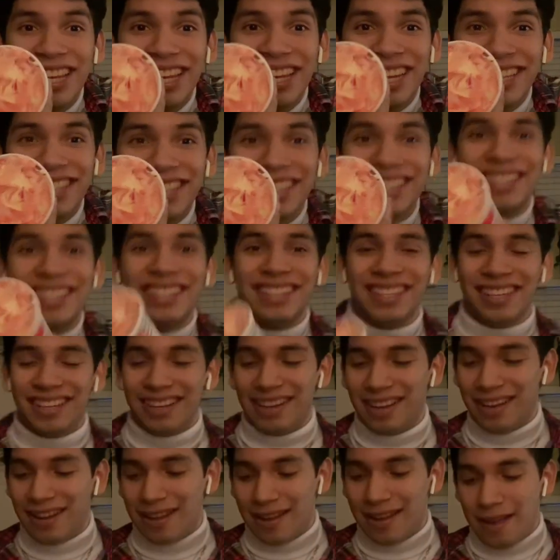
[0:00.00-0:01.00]

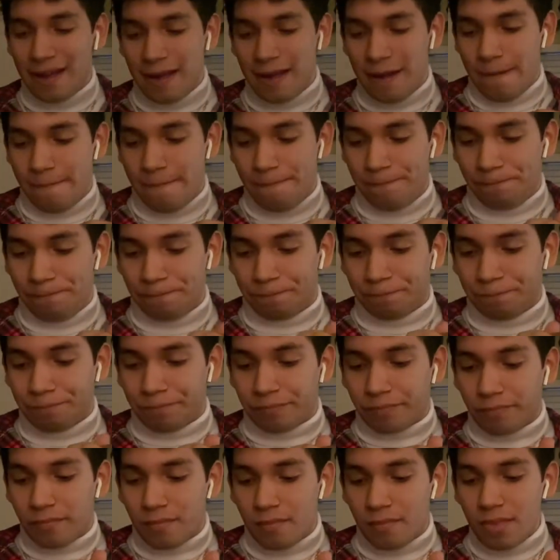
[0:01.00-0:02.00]

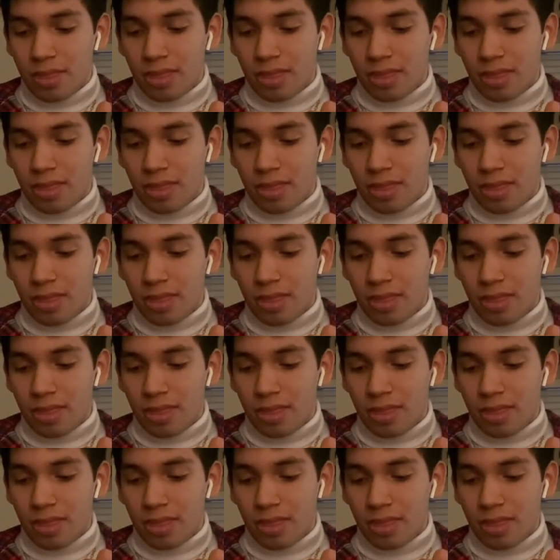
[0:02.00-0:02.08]
Nothing is said.